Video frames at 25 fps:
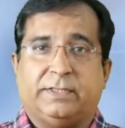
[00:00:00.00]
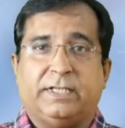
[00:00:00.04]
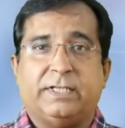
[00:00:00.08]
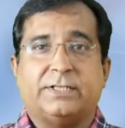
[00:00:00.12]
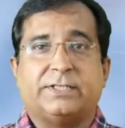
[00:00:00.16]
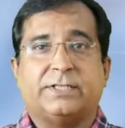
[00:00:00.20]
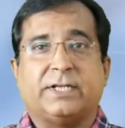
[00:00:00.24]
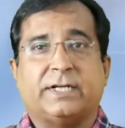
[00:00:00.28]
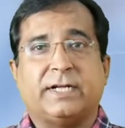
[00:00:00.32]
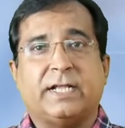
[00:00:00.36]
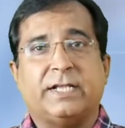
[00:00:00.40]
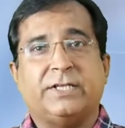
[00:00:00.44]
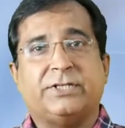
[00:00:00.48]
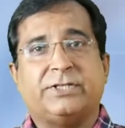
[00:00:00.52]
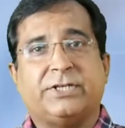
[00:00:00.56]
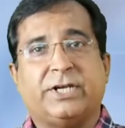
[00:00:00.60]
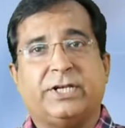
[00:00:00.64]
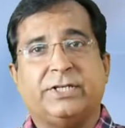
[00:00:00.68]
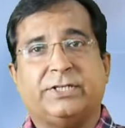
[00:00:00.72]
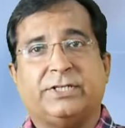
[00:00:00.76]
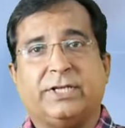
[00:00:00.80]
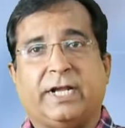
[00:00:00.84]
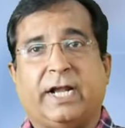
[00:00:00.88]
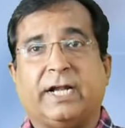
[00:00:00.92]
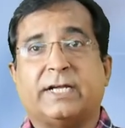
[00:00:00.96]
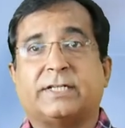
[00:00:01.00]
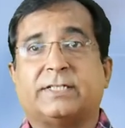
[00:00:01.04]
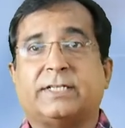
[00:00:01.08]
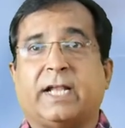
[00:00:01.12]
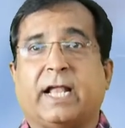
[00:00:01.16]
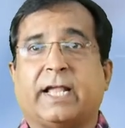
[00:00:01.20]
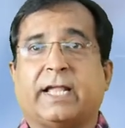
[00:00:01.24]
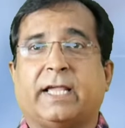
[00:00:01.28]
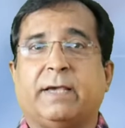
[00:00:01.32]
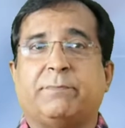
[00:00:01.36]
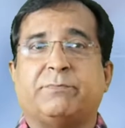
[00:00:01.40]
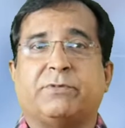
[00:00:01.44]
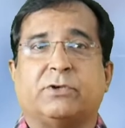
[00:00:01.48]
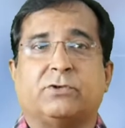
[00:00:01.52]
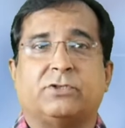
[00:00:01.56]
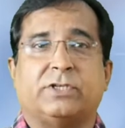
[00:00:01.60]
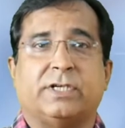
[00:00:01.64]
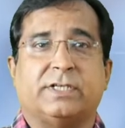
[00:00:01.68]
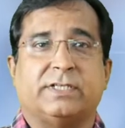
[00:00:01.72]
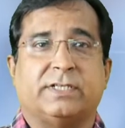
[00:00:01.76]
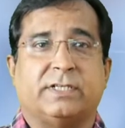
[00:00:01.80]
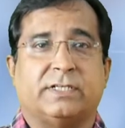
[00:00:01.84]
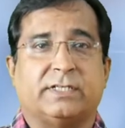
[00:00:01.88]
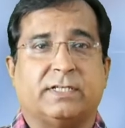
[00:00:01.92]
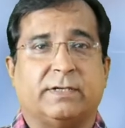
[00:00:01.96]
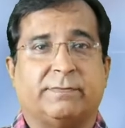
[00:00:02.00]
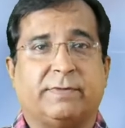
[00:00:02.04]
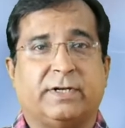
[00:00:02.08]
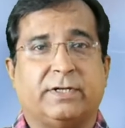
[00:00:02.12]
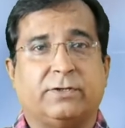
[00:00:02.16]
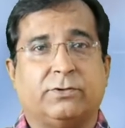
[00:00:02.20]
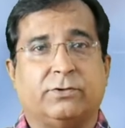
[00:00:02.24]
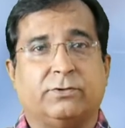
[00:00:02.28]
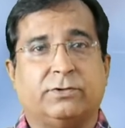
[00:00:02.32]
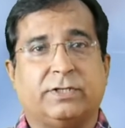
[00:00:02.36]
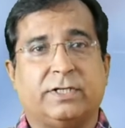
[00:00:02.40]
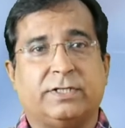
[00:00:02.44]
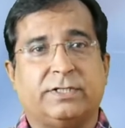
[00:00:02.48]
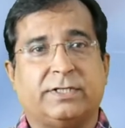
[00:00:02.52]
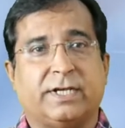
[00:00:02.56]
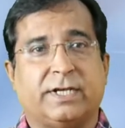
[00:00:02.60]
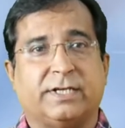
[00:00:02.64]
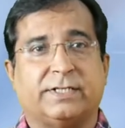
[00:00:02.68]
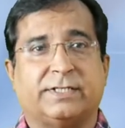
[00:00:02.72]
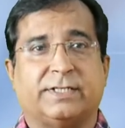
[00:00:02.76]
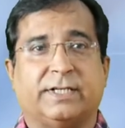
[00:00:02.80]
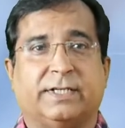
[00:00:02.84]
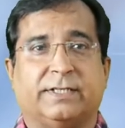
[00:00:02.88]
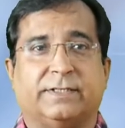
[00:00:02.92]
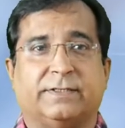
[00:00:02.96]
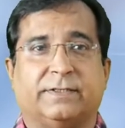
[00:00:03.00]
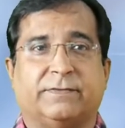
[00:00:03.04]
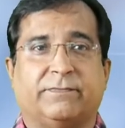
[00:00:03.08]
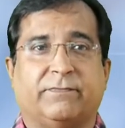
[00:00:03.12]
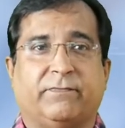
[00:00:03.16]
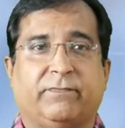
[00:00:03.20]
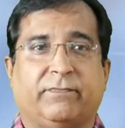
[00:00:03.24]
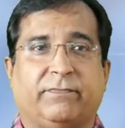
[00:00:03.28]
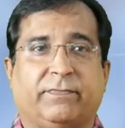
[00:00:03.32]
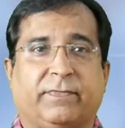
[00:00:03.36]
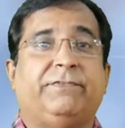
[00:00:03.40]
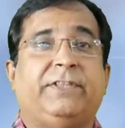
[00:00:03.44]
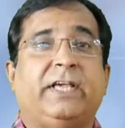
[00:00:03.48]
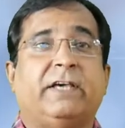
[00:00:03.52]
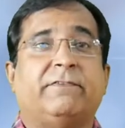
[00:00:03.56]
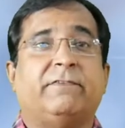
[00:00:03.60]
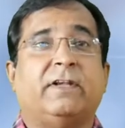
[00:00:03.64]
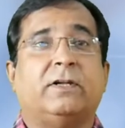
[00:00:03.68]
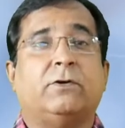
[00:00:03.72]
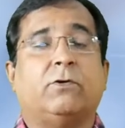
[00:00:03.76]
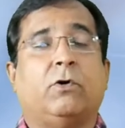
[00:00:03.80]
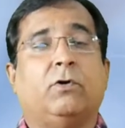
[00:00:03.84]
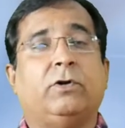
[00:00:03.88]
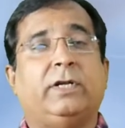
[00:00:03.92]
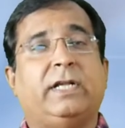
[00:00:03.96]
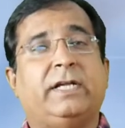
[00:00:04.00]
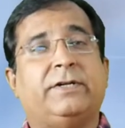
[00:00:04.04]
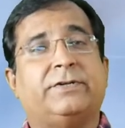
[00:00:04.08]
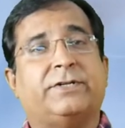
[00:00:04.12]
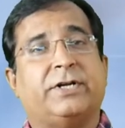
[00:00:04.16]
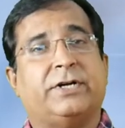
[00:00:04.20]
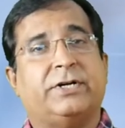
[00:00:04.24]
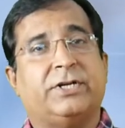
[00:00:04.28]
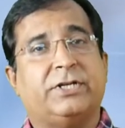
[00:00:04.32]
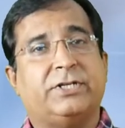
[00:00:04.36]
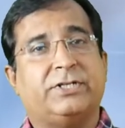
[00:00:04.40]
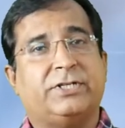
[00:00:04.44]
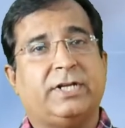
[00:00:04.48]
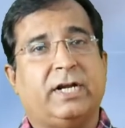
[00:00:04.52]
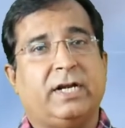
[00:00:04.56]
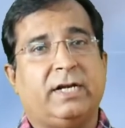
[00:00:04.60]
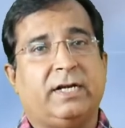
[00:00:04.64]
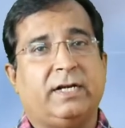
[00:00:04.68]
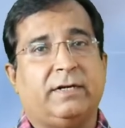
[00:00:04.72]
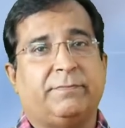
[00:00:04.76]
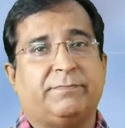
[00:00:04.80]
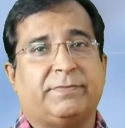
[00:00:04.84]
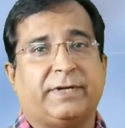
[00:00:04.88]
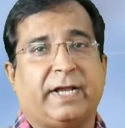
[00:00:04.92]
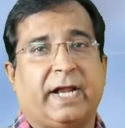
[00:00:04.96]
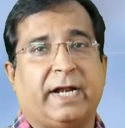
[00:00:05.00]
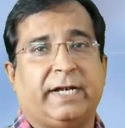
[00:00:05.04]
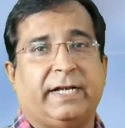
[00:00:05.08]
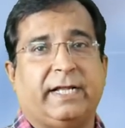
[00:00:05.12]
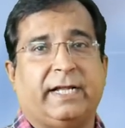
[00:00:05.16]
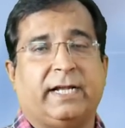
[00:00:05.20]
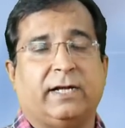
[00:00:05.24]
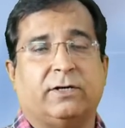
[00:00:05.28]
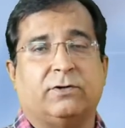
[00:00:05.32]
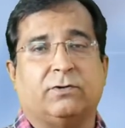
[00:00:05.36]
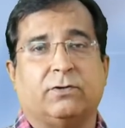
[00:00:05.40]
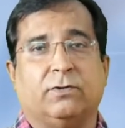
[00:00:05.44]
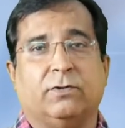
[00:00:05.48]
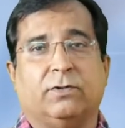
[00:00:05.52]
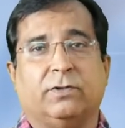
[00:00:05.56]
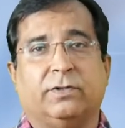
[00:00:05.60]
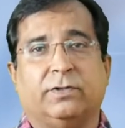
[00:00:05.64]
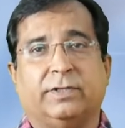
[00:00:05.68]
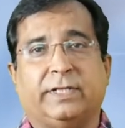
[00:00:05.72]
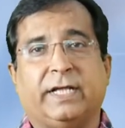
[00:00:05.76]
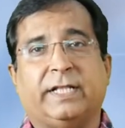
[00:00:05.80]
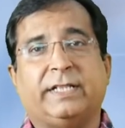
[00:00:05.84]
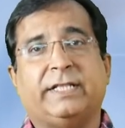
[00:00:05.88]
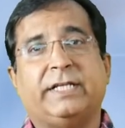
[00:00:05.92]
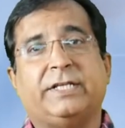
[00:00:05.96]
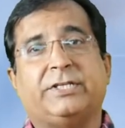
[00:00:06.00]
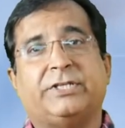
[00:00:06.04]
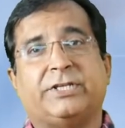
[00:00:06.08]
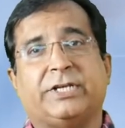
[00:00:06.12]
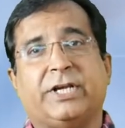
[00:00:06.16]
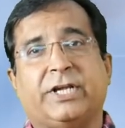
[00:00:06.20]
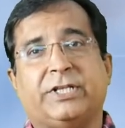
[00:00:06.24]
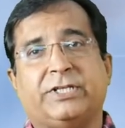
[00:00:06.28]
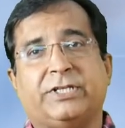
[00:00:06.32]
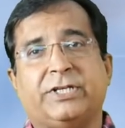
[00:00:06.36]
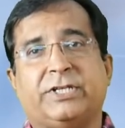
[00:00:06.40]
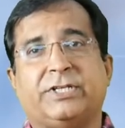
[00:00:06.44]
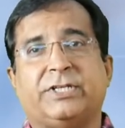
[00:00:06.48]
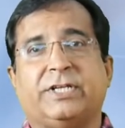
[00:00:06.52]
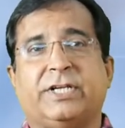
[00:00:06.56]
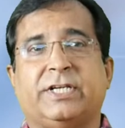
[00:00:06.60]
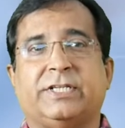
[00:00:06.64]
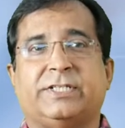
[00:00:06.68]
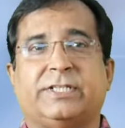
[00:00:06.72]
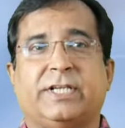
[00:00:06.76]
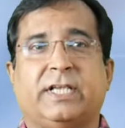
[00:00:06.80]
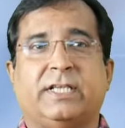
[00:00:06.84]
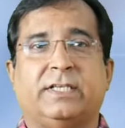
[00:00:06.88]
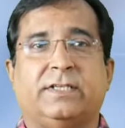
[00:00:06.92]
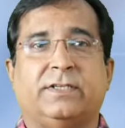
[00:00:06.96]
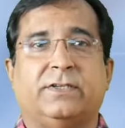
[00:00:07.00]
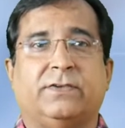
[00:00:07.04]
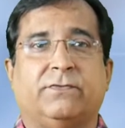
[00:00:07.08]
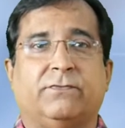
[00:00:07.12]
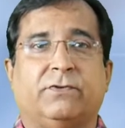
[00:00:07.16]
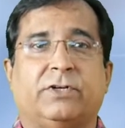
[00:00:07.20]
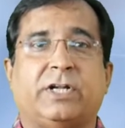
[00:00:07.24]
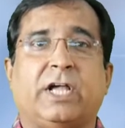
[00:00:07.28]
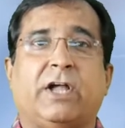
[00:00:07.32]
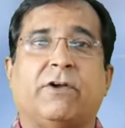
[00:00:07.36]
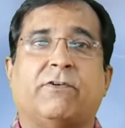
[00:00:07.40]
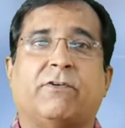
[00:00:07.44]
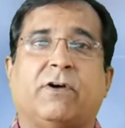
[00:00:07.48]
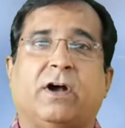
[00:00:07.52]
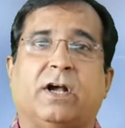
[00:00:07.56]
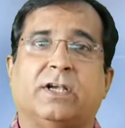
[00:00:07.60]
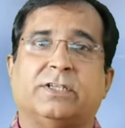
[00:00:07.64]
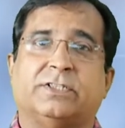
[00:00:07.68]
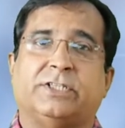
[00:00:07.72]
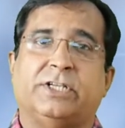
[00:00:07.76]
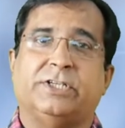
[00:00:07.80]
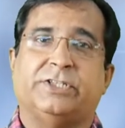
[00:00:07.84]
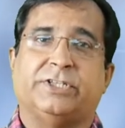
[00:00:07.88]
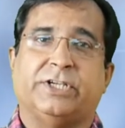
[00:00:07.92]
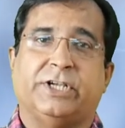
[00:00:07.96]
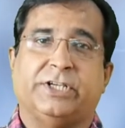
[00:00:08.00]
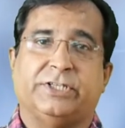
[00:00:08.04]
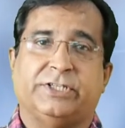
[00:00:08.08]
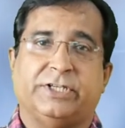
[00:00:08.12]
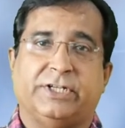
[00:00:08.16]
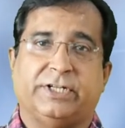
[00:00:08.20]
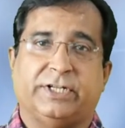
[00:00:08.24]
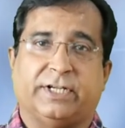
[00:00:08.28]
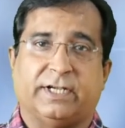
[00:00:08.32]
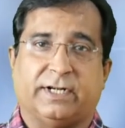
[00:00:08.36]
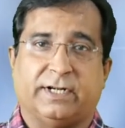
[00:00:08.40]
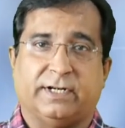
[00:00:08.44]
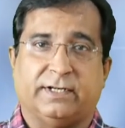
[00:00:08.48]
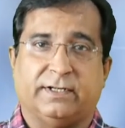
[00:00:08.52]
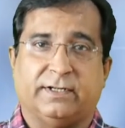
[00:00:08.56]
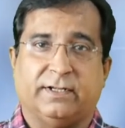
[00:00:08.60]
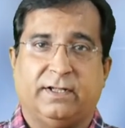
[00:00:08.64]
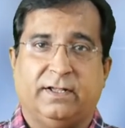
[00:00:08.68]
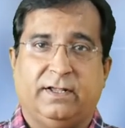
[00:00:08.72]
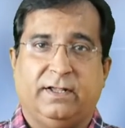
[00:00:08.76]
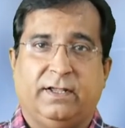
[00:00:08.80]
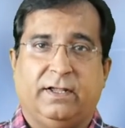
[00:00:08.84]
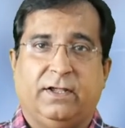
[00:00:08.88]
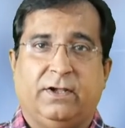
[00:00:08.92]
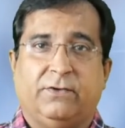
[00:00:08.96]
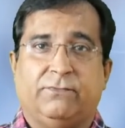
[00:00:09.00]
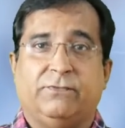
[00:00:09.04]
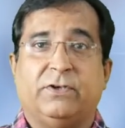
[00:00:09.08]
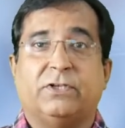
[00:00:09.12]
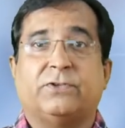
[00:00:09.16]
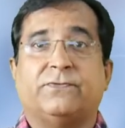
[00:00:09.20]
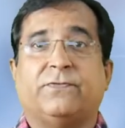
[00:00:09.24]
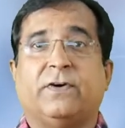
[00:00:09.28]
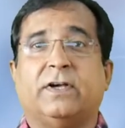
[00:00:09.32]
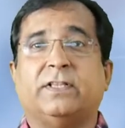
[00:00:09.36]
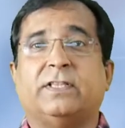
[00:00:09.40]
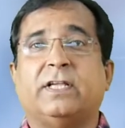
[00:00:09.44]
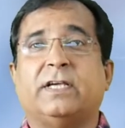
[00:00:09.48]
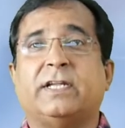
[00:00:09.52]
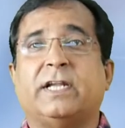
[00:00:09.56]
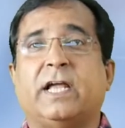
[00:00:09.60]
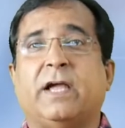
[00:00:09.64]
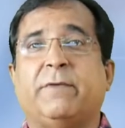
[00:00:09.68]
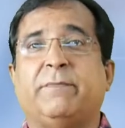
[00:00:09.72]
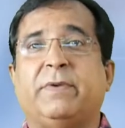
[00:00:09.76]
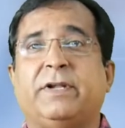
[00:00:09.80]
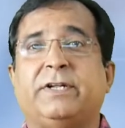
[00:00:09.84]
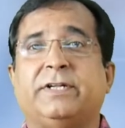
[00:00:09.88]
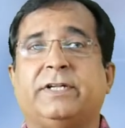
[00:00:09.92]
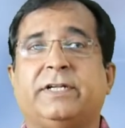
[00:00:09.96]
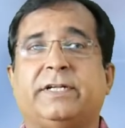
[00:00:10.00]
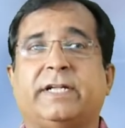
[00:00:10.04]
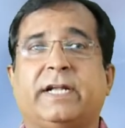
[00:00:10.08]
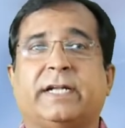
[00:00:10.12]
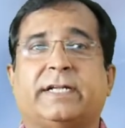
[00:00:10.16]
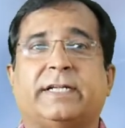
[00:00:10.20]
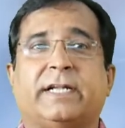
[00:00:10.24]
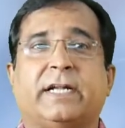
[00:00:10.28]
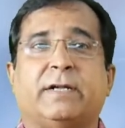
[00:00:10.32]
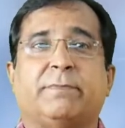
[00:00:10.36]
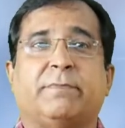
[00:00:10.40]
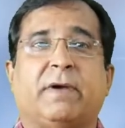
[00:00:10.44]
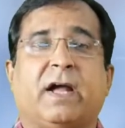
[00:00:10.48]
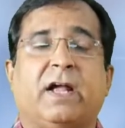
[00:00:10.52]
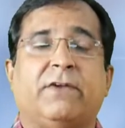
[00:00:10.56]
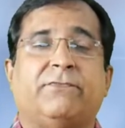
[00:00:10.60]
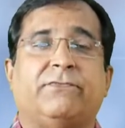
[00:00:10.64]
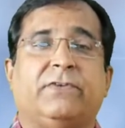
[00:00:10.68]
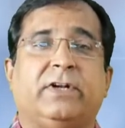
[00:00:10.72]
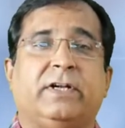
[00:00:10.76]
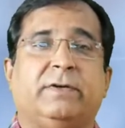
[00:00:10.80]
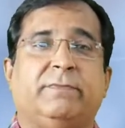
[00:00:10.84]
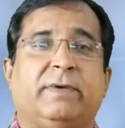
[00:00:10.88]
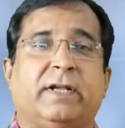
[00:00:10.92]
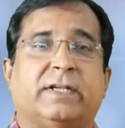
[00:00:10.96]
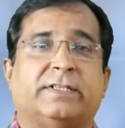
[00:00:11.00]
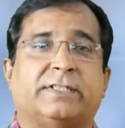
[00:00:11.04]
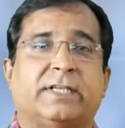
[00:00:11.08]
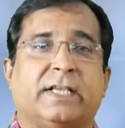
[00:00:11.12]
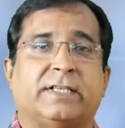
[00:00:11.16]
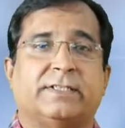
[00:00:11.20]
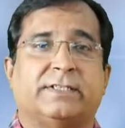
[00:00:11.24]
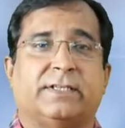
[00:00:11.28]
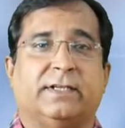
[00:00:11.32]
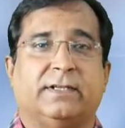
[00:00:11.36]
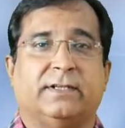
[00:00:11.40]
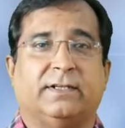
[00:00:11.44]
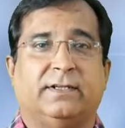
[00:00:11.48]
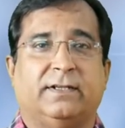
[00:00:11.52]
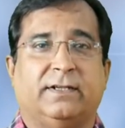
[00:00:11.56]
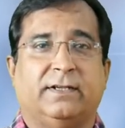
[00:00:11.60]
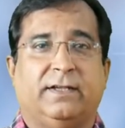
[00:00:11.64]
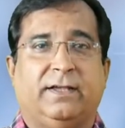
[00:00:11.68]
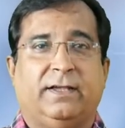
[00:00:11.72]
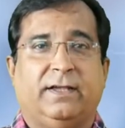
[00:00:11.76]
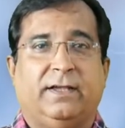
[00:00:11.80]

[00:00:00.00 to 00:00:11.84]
This sudden change acts like a process disturbance to this resistance. If there were only traditional PID control, then the change in resistance would have caused the change in current, which further have been detected by feedback sensor.